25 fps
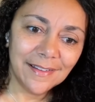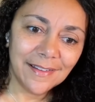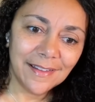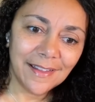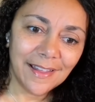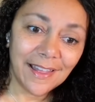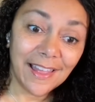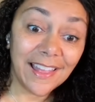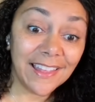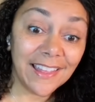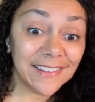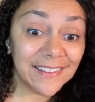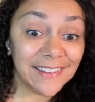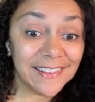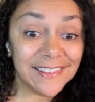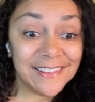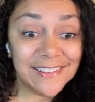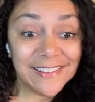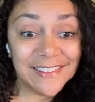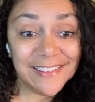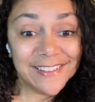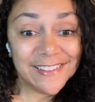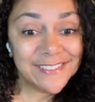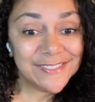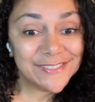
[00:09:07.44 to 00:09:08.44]
I
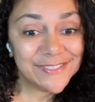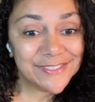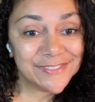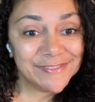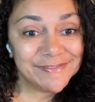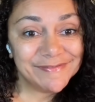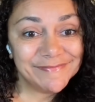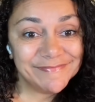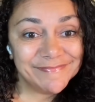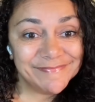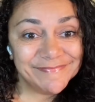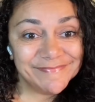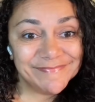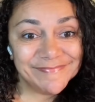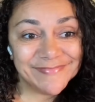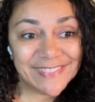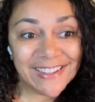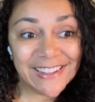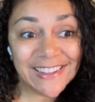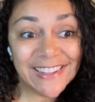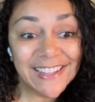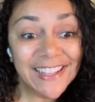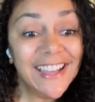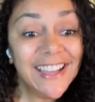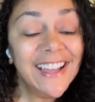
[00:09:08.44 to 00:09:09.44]

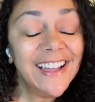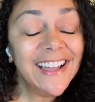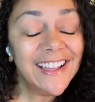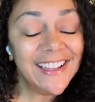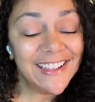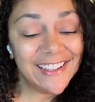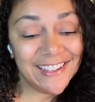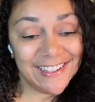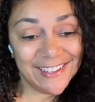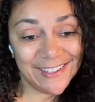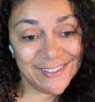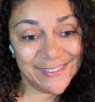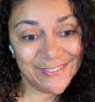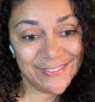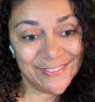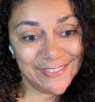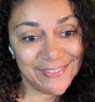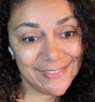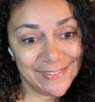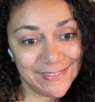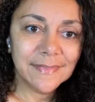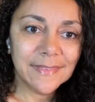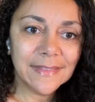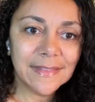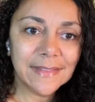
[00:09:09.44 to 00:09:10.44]

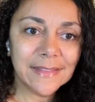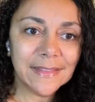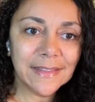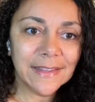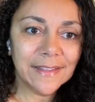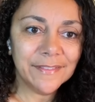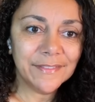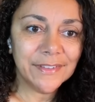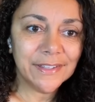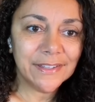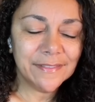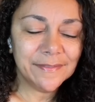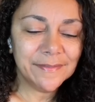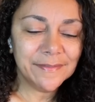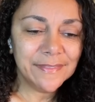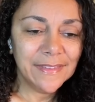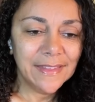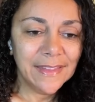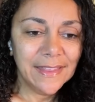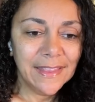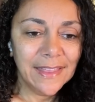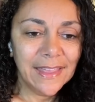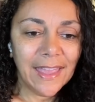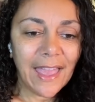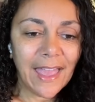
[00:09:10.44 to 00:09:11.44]
love it.
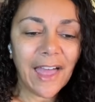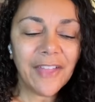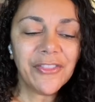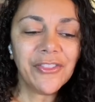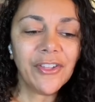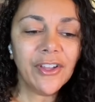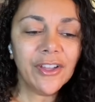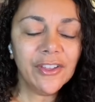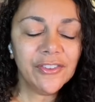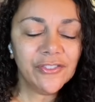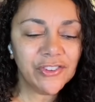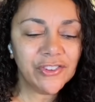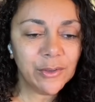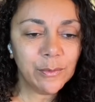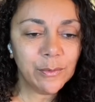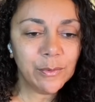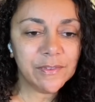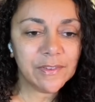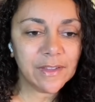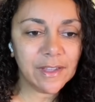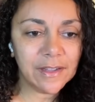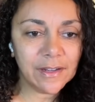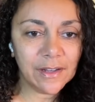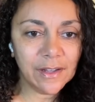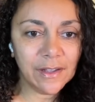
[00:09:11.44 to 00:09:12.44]
I thought she was
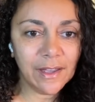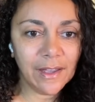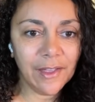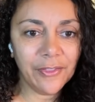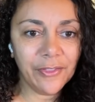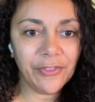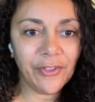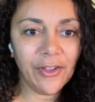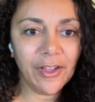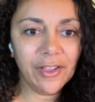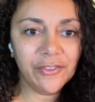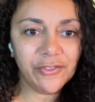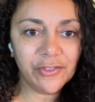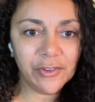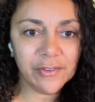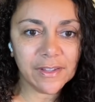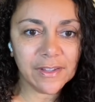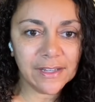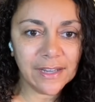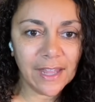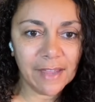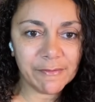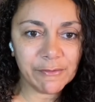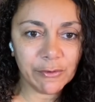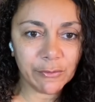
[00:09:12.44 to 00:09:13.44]

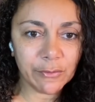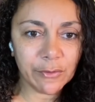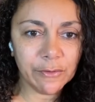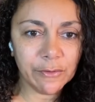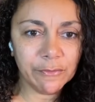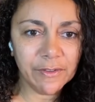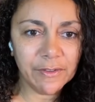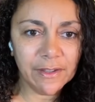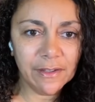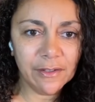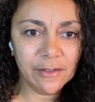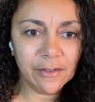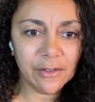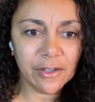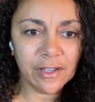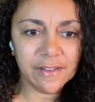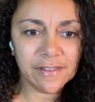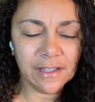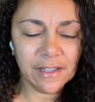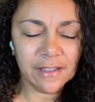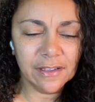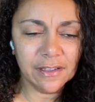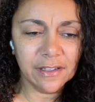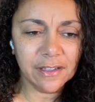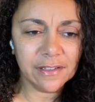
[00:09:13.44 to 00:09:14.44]
gonna have a reveal because
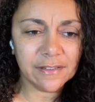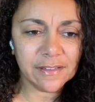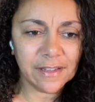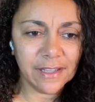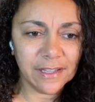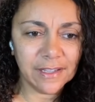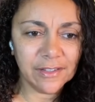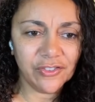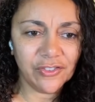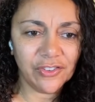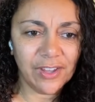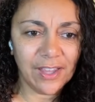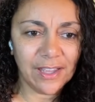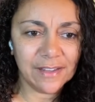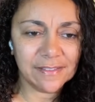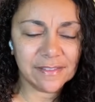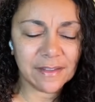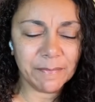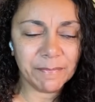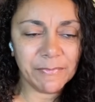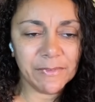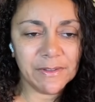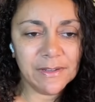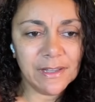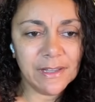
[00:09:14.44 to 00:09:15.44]
it looked like she had
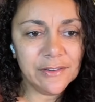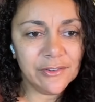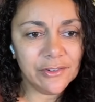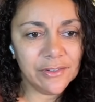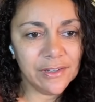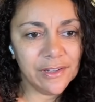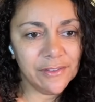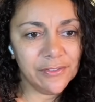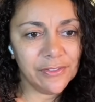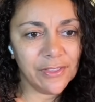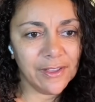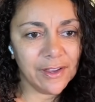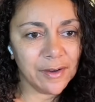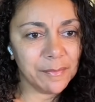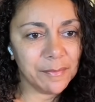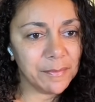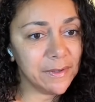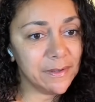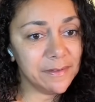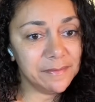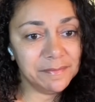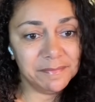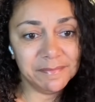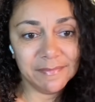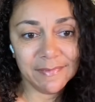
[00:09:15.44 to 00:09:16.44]
something underneath there,
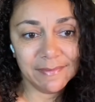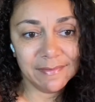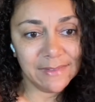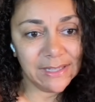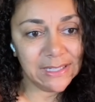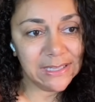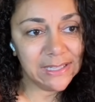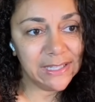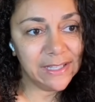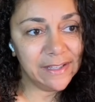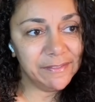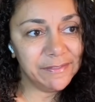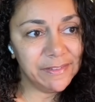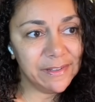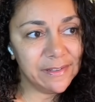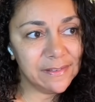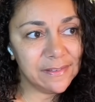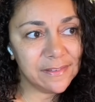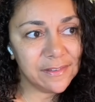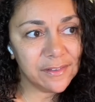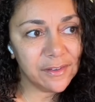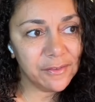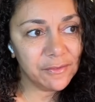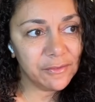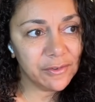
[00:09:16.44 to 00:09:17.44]
but love it.
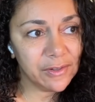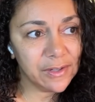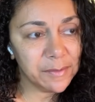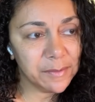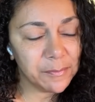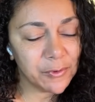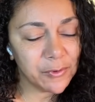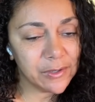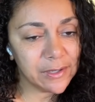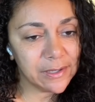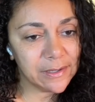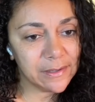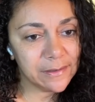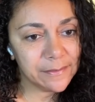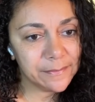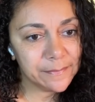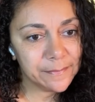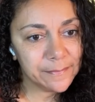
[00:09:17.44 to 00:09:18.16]
It's really pretty.